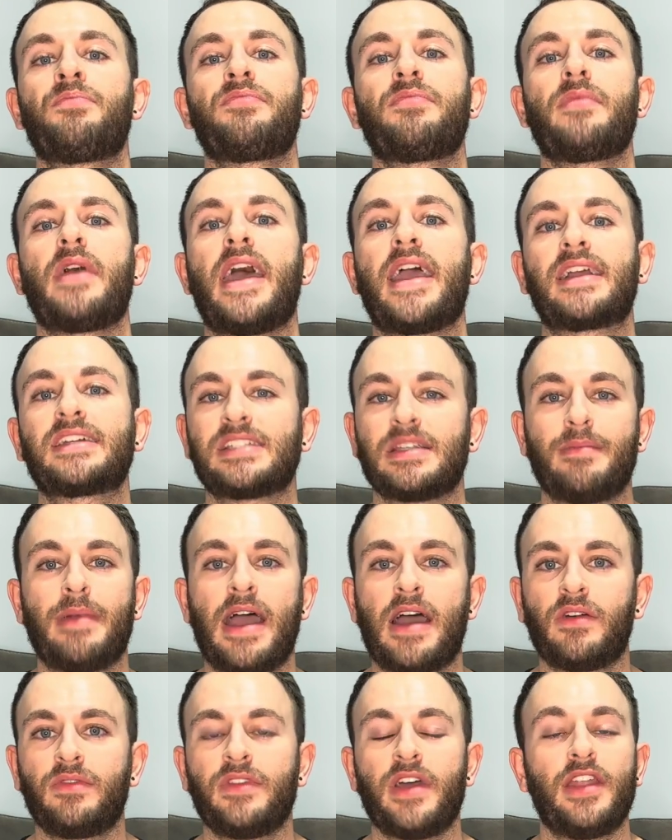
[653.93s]
X
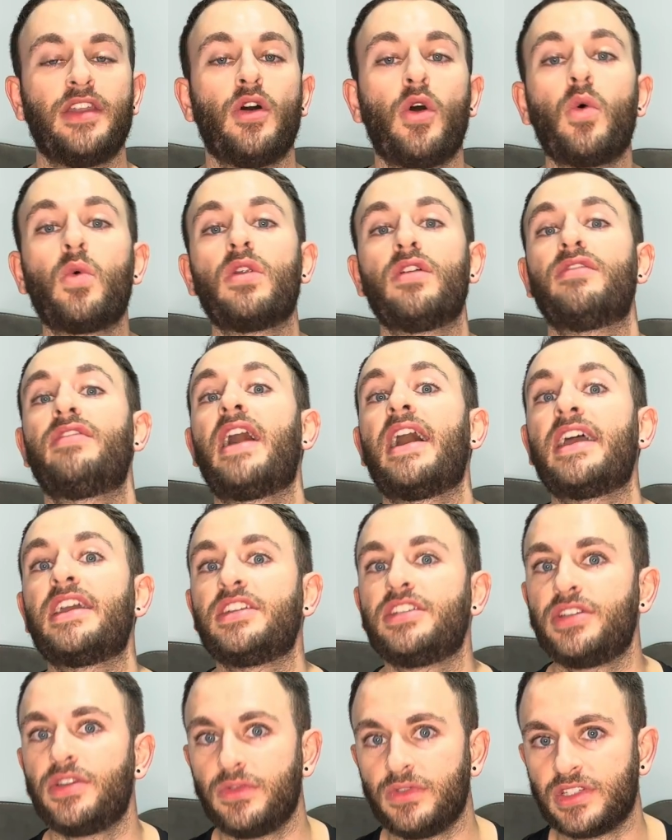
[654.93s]
amount and all of that
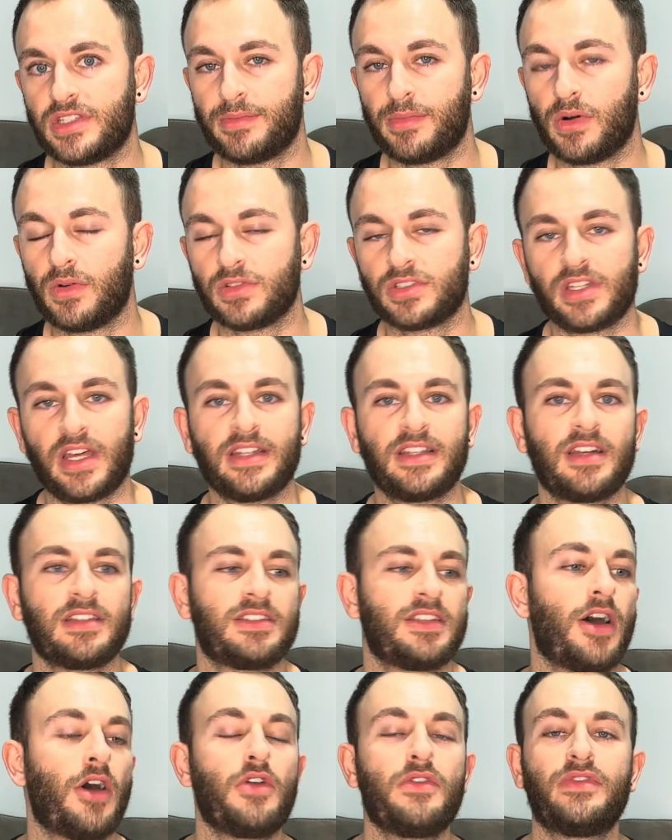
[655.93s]
is usable. So it
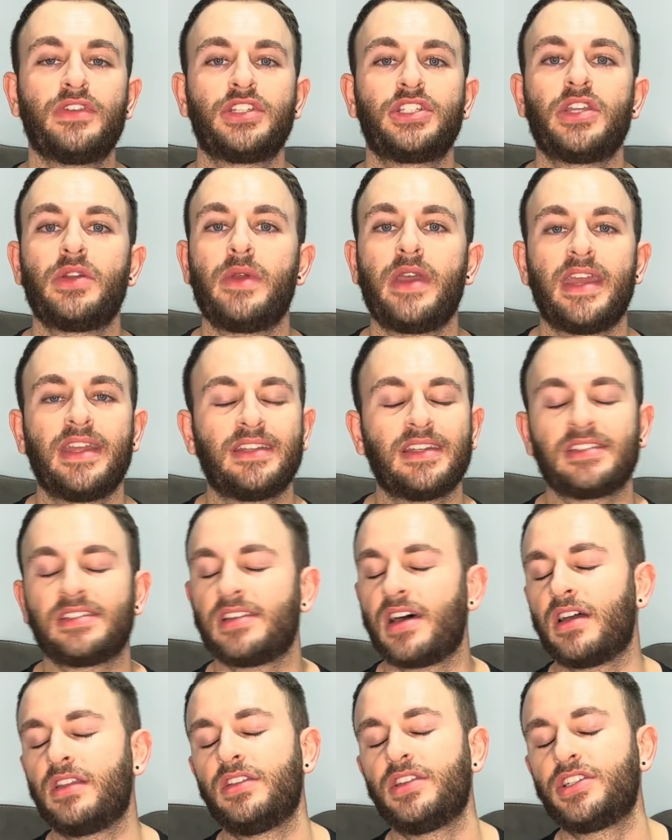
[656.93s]
doesn't overshoot it, it
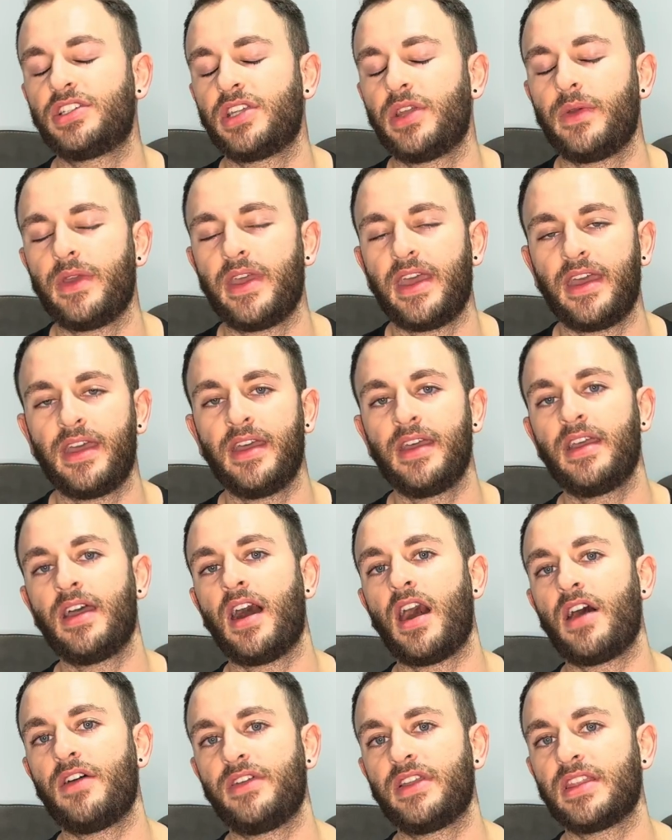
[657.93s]
doesn't undershoot it.
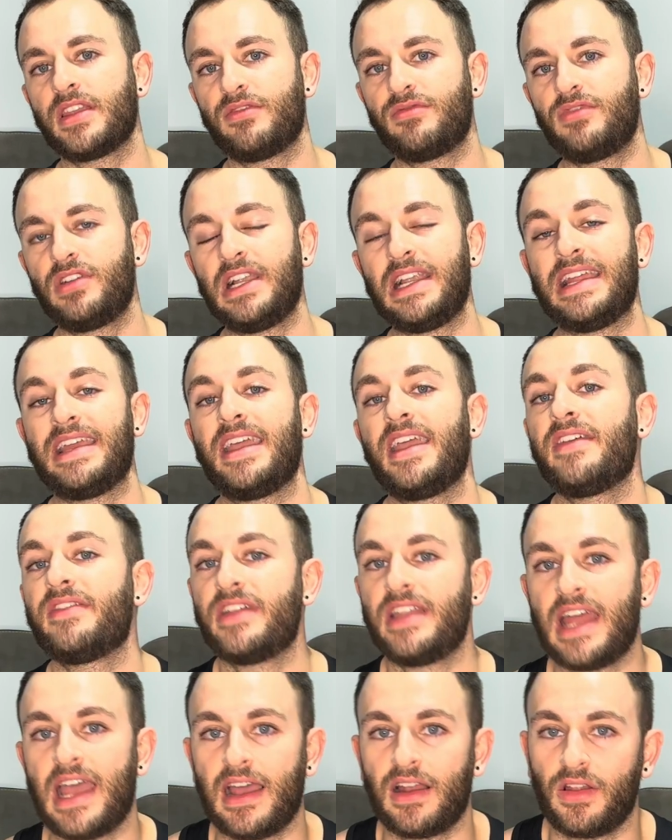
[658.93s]
I think they've really hit the
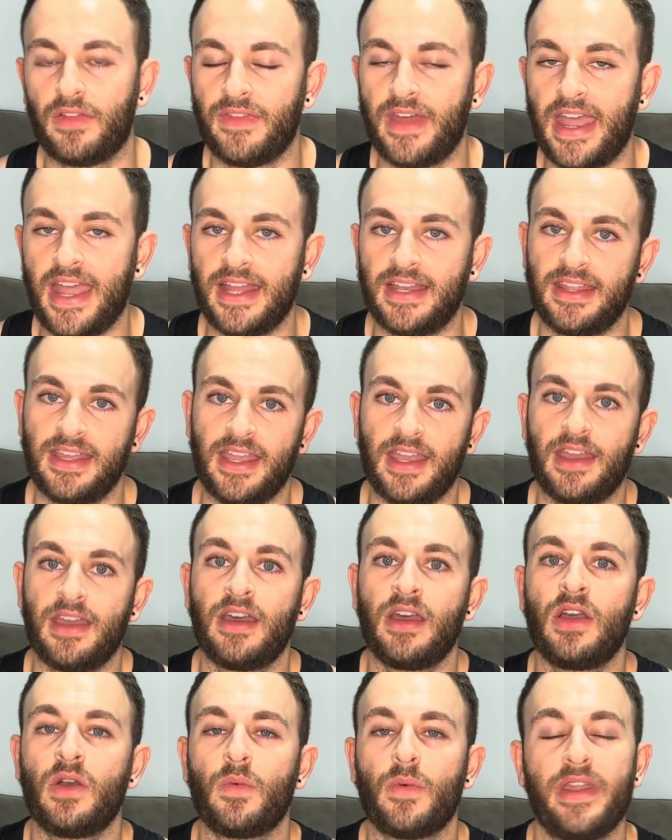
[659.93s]
nail on the head here
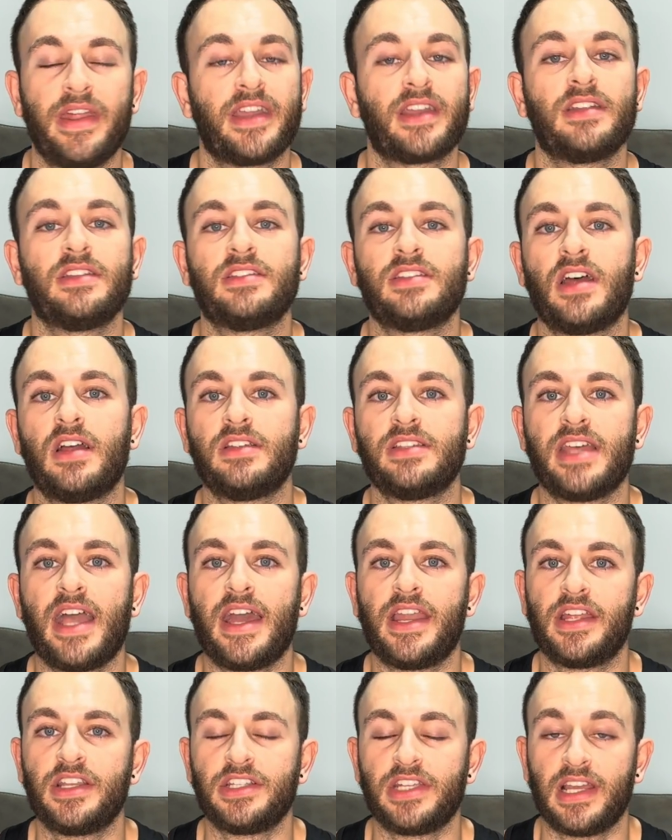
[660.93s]
when it concerns the
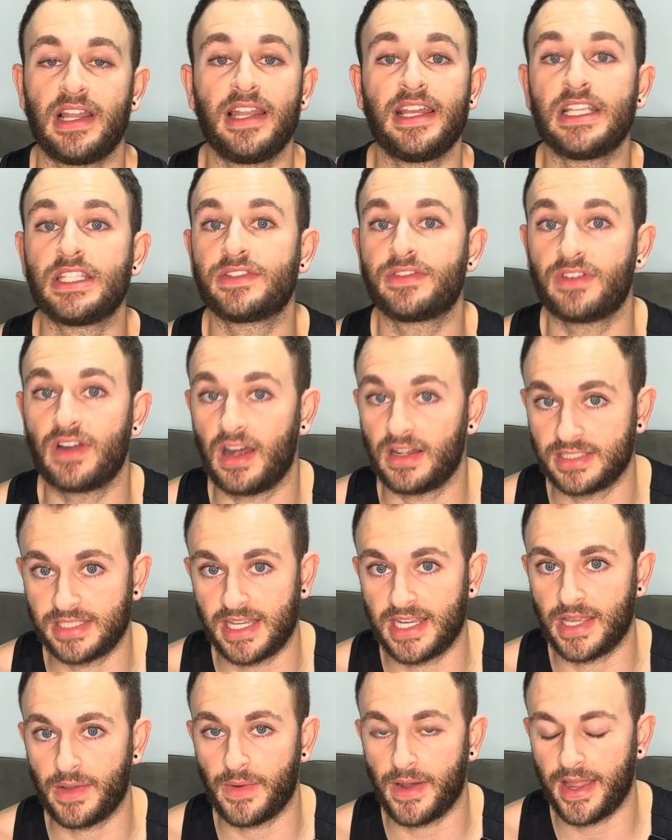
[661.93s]
energy, at least for us
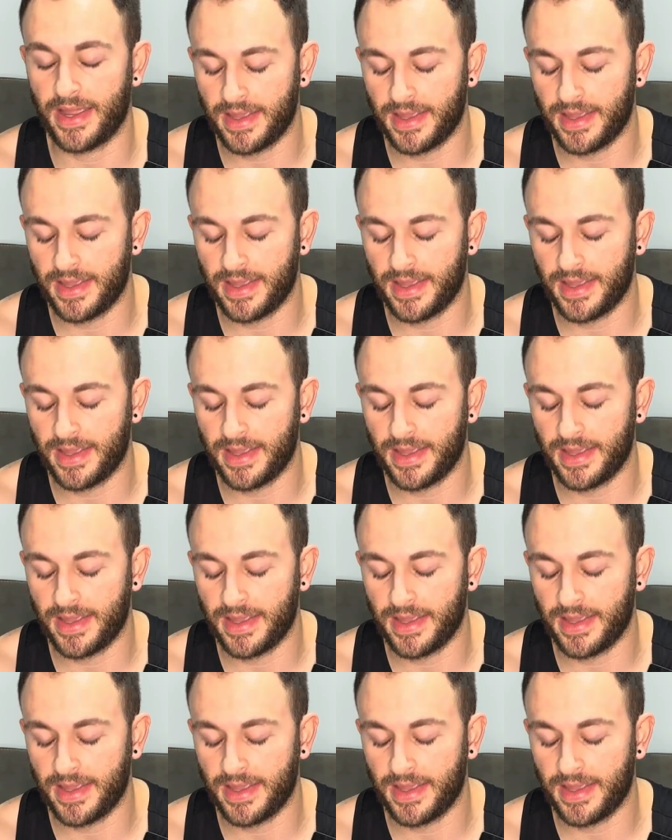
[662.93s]
anyway.